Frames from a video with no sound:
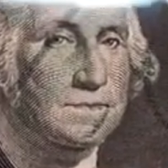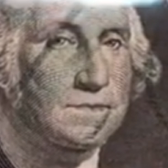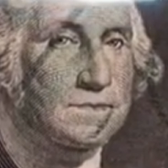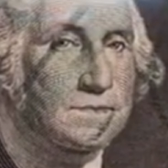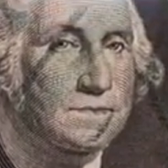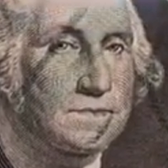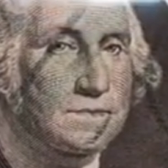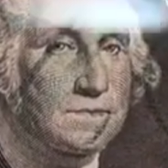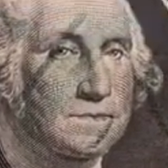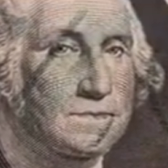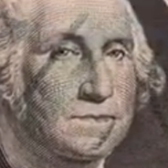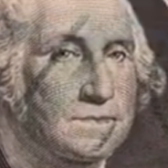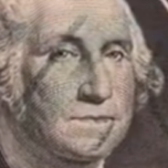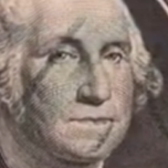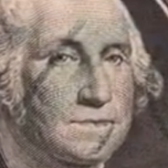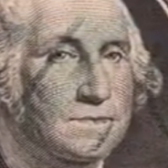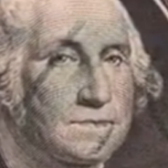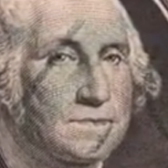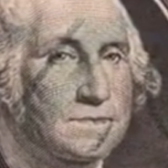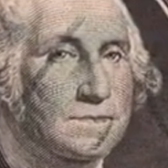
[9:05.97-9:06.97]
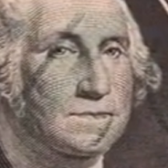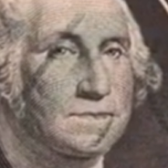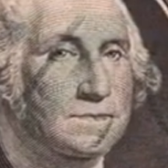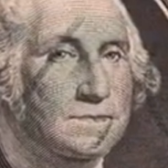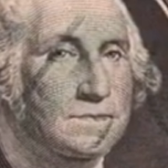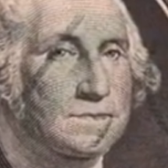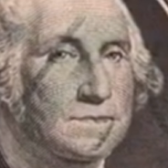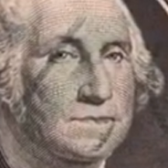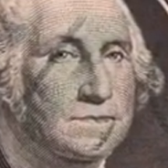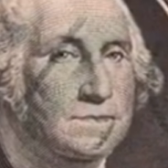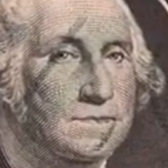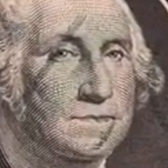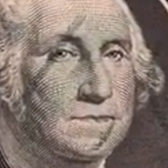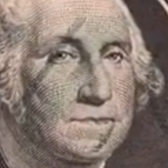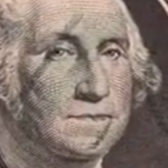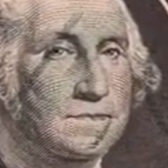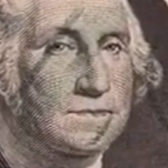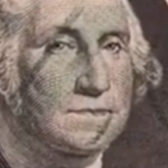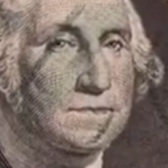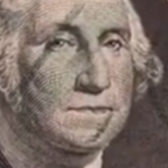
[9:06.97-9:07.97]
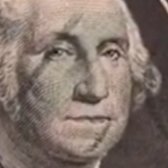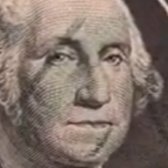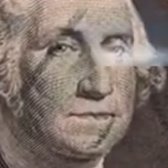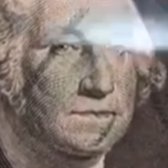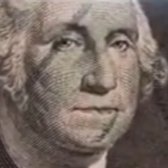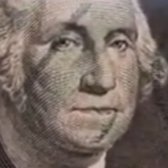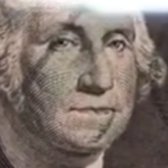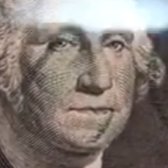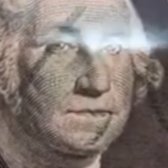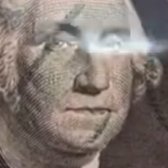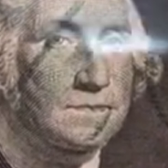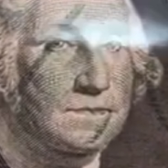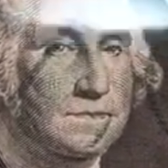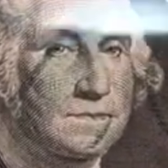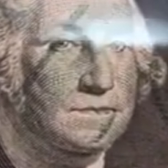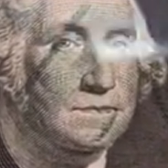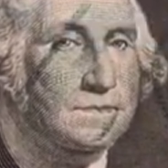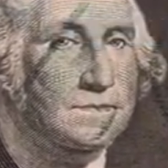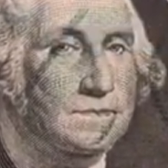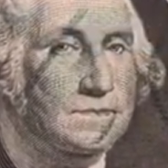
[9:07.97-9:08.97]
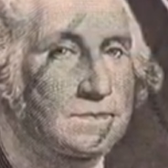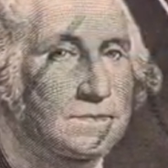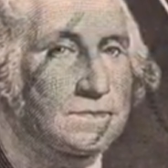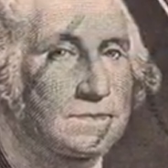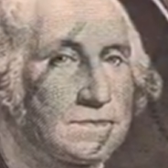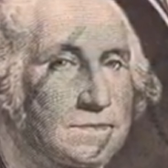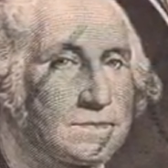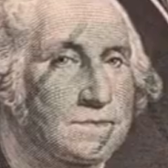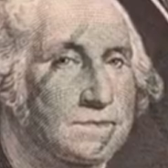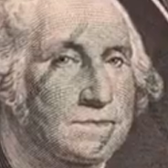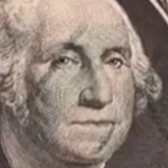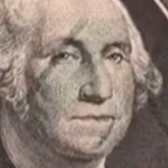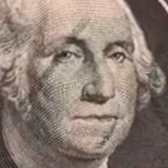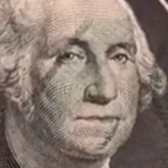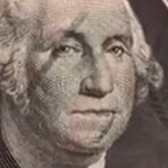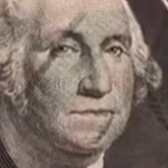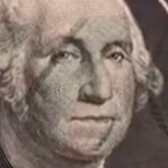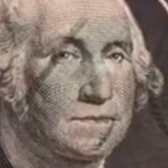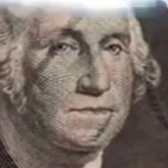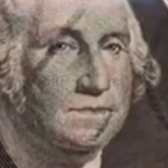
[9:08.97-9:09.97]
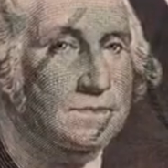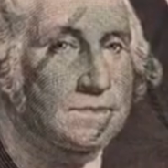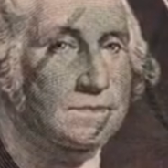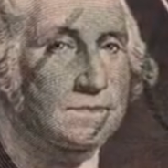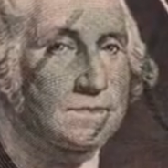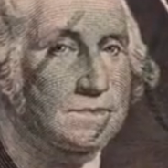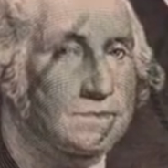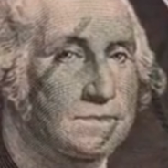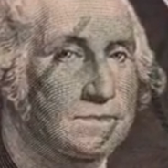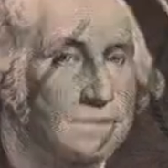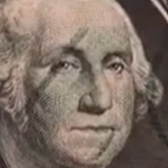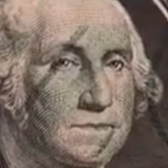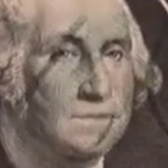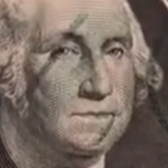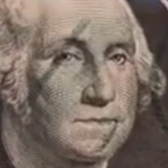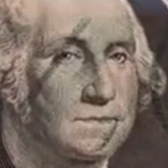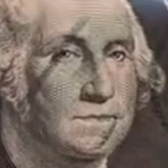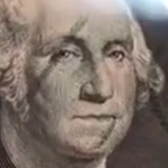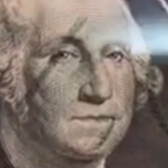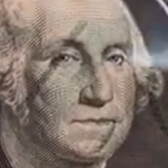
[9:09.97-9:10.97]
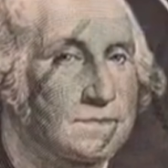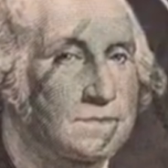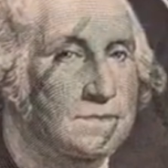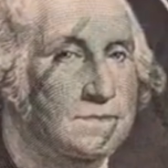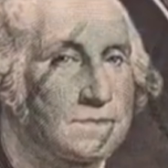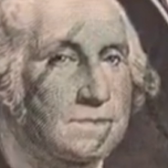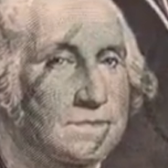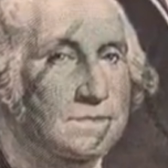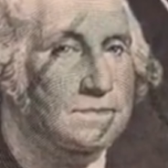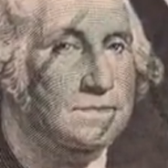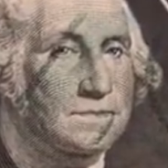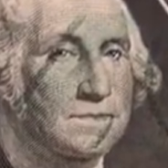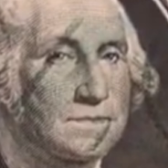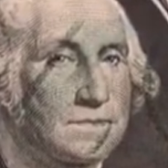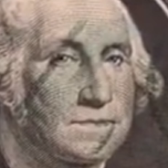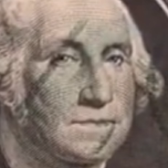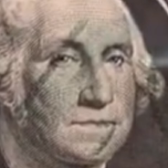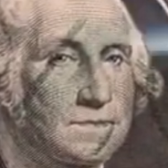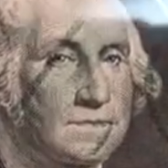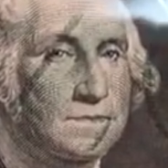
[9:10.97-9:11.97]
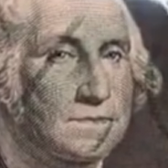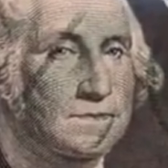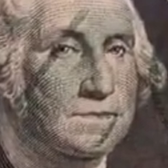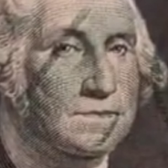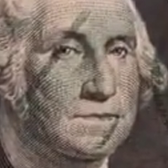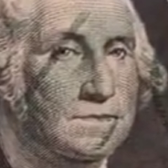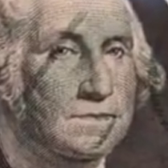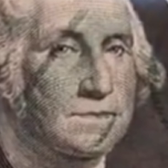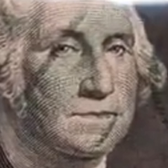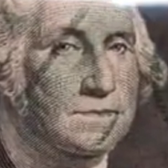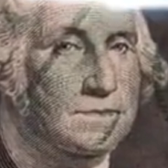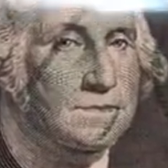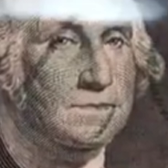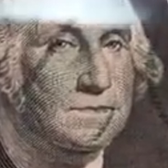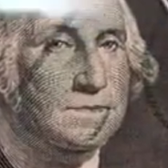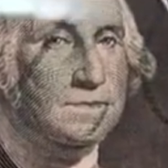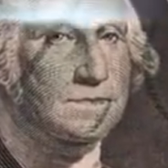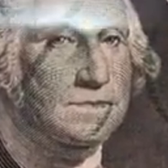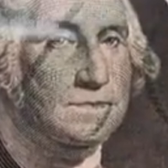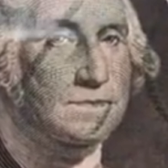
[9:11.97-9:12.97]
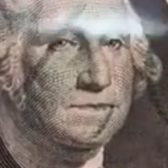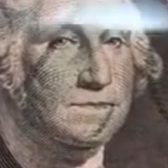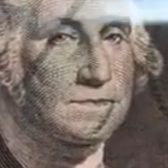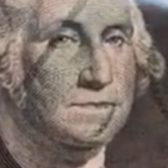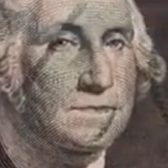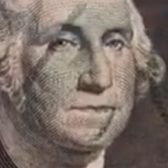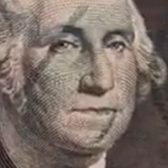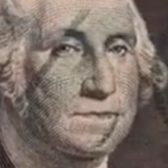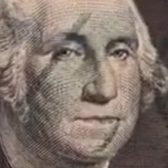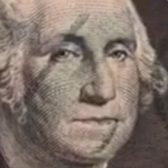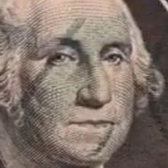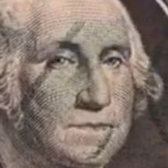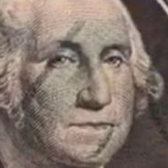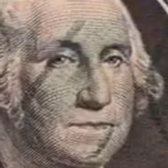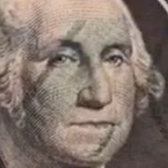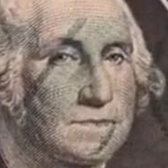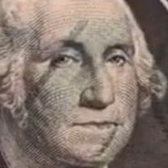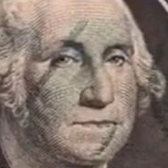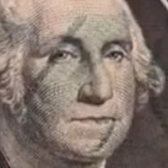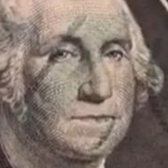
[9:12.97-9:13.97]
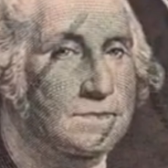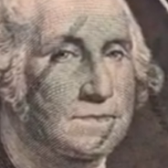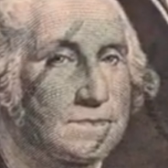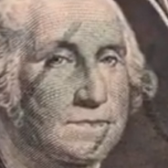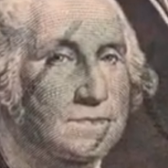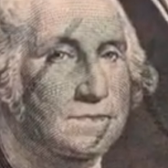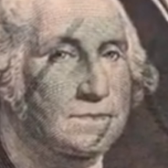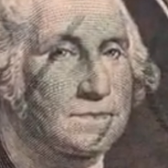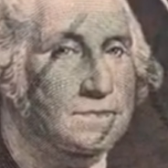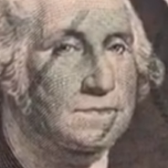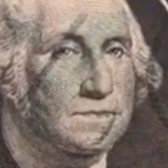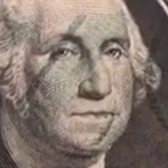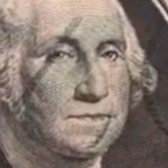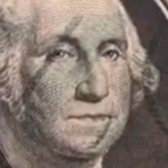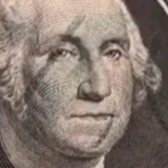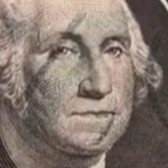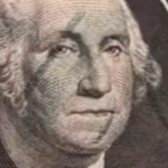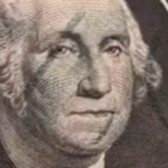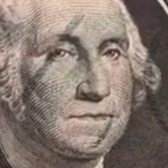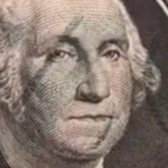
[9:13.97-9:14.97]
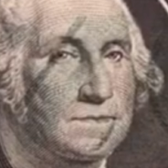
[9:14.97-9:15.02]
It also has President Washington on it. Go ahead and Google that thing and take a look. You'll see what I'm talking about with the background of the yellowing and goldish inside.